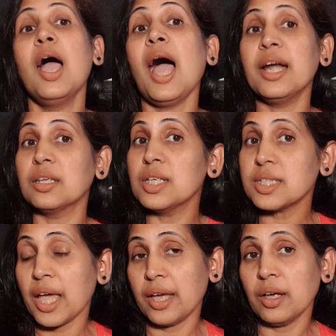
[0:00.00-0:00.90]
And this
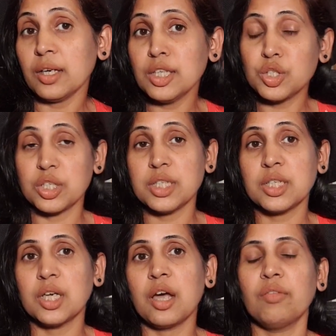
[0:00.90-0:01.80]
error in
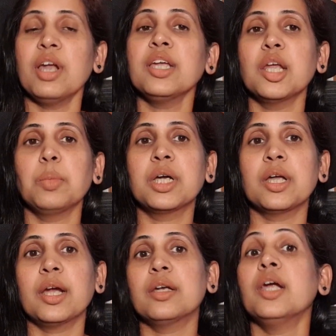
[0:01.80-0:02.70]
GSTR1 can be
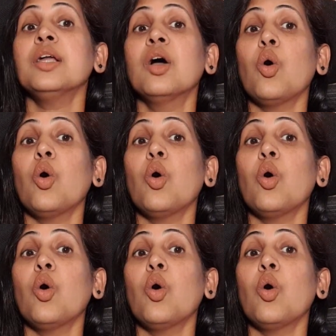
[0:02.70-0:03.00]
corrected